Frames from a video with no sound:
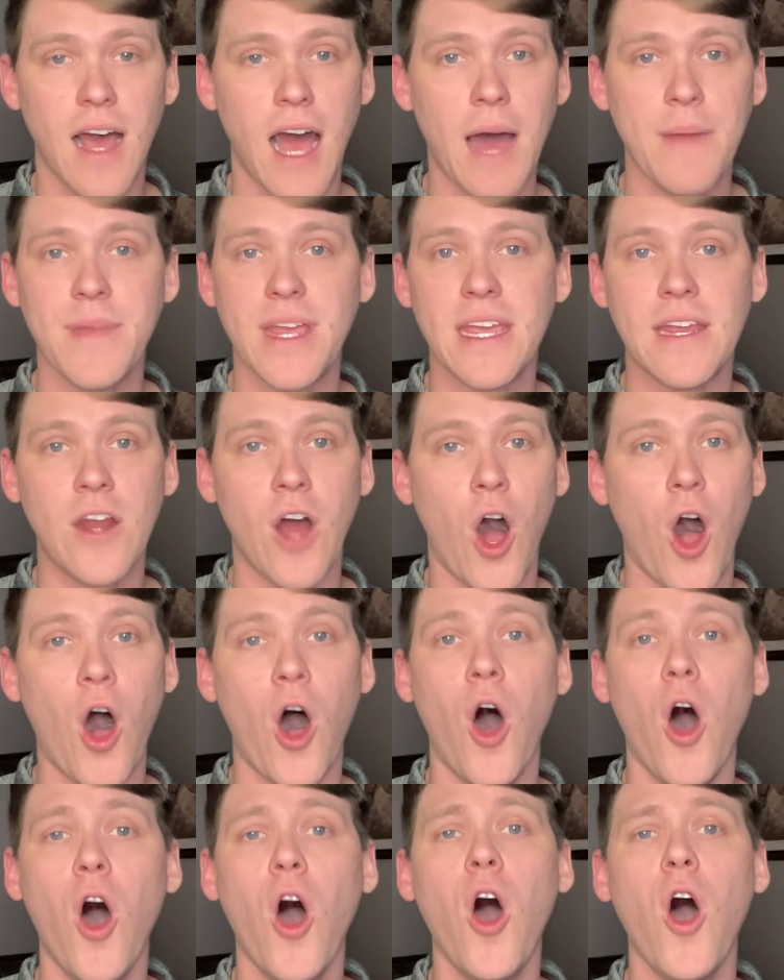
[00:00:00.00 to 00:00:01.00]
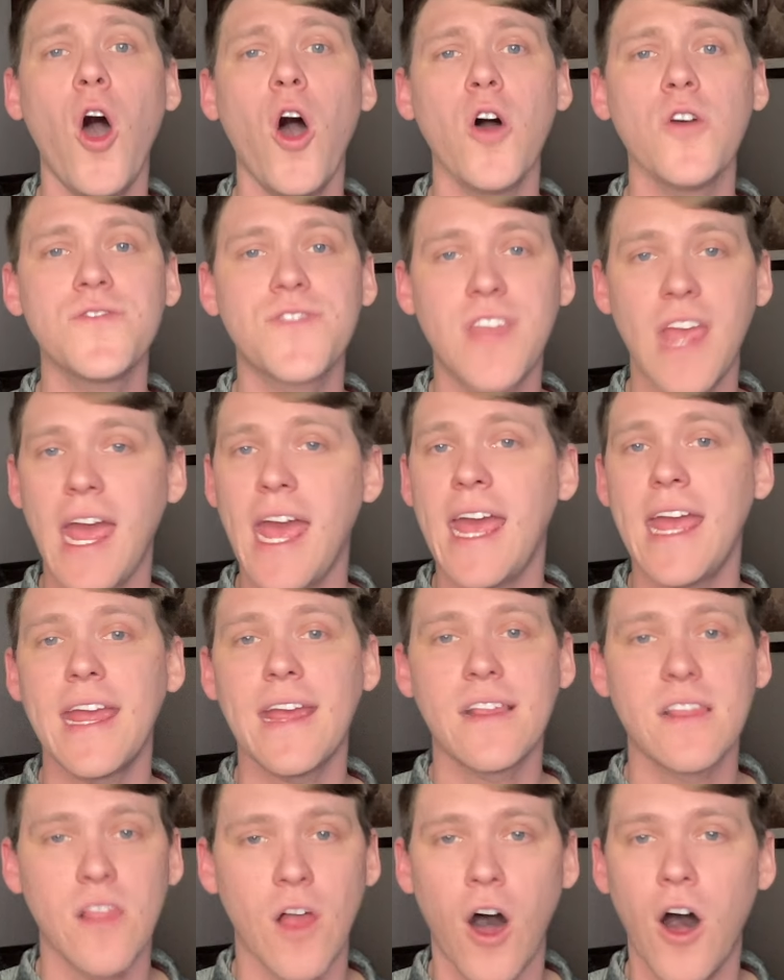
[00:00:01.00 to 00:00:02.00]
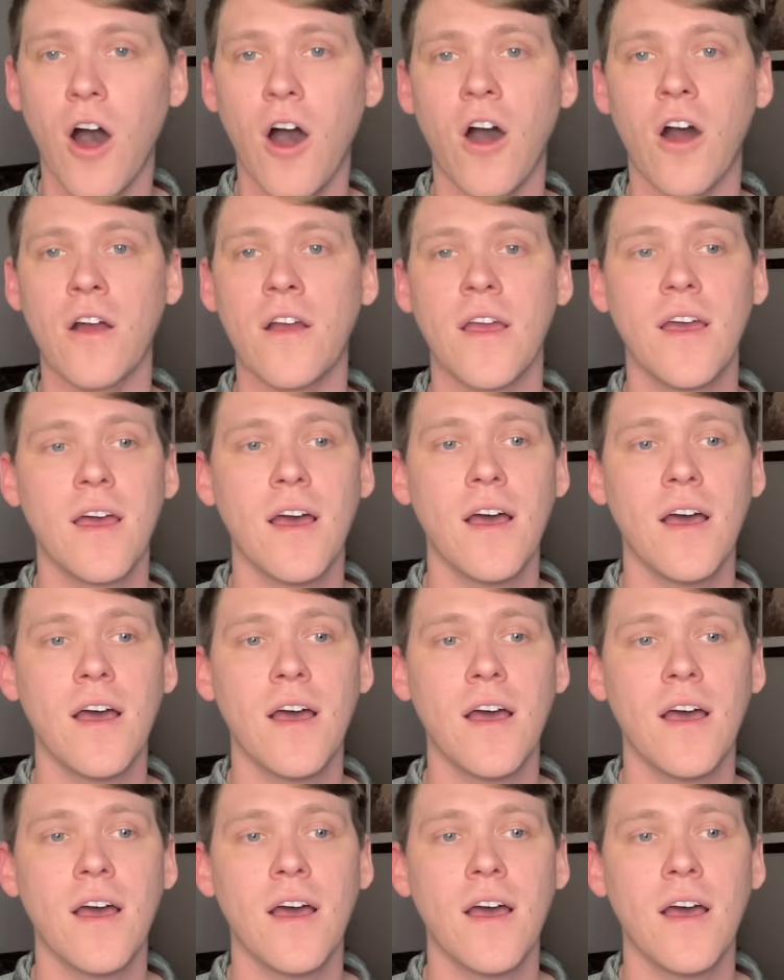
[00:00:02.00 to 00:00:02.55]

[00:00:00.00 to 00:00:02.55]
I mean, all day long,